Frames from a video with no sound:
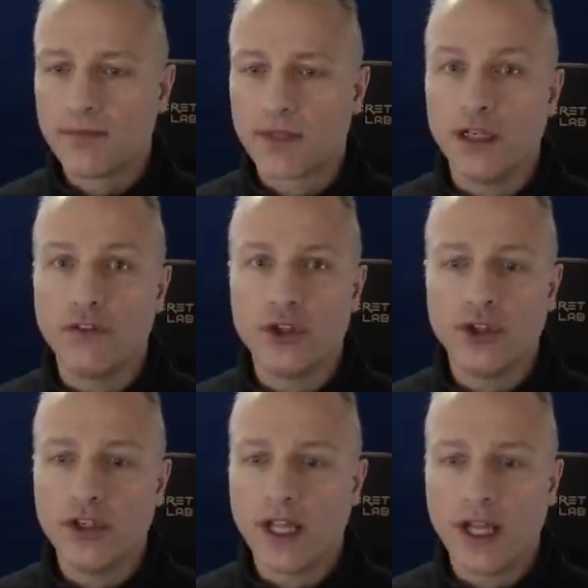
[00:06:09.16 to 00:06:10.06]
And if you're
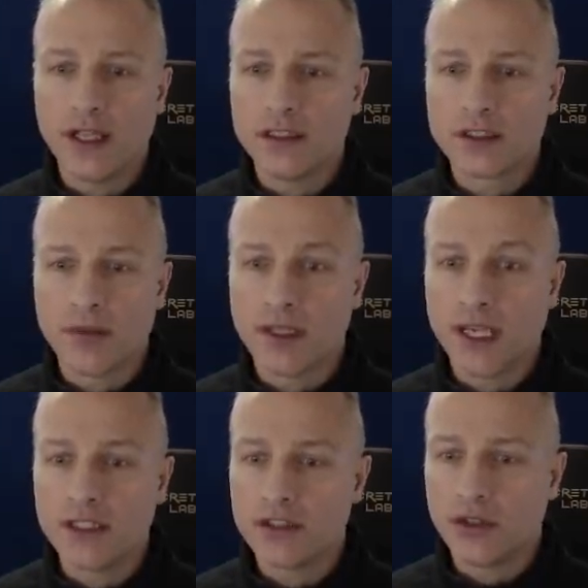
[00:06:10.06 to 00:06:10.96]
doing that in something that
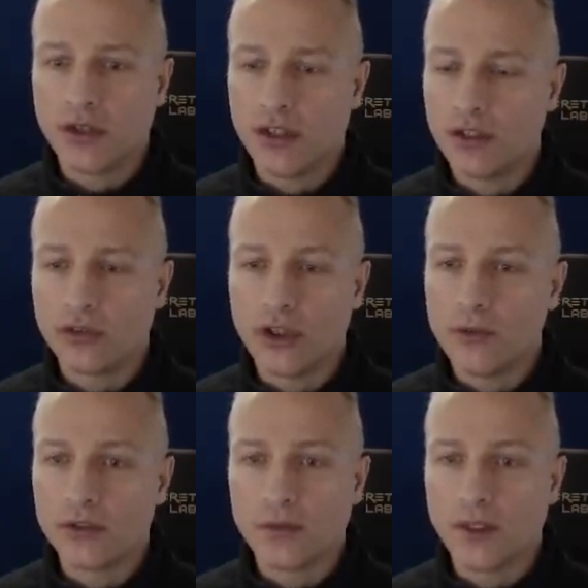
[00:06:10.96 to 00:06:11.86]
hasn't got an
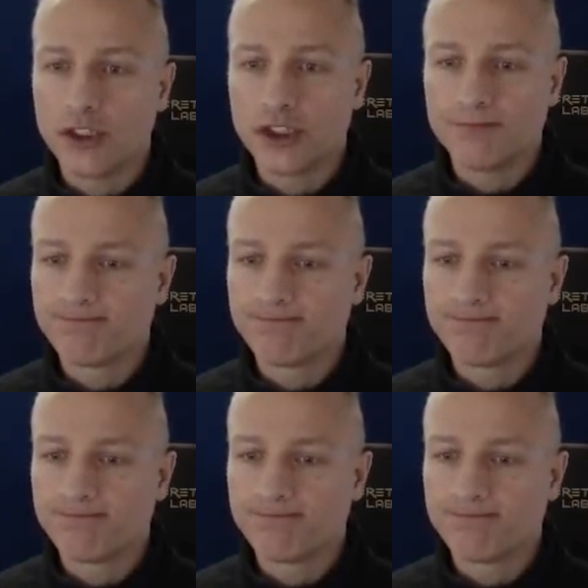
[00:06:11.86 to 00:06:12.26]
autonomous winch,